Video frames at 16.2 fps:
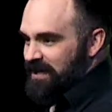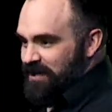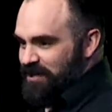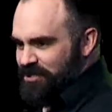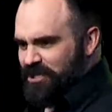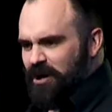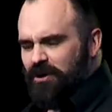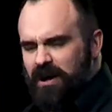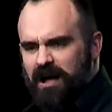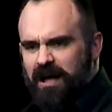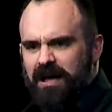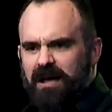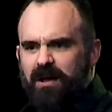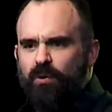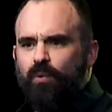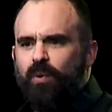
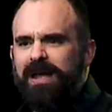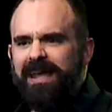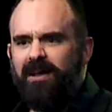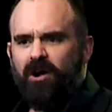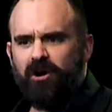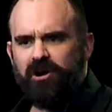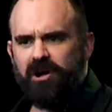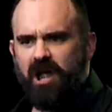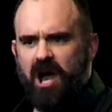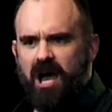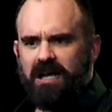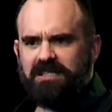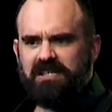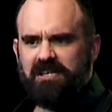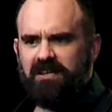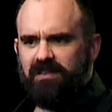So we are
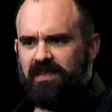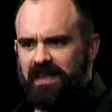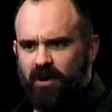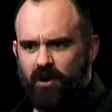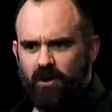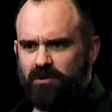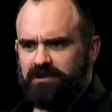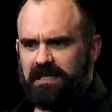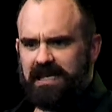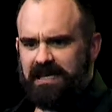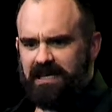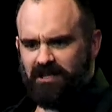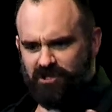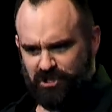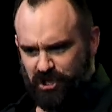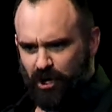not the
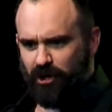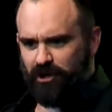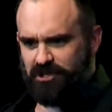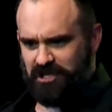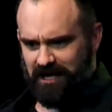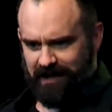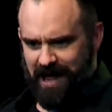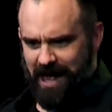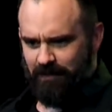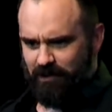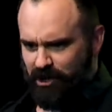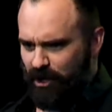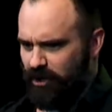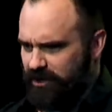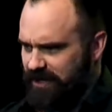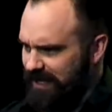only church in
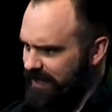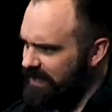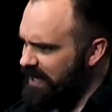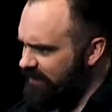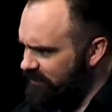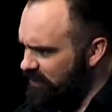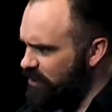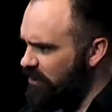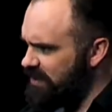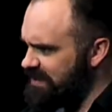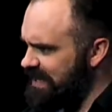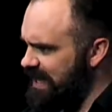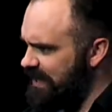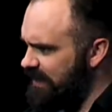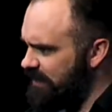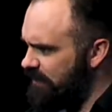Albuquerque. Have you noticed that?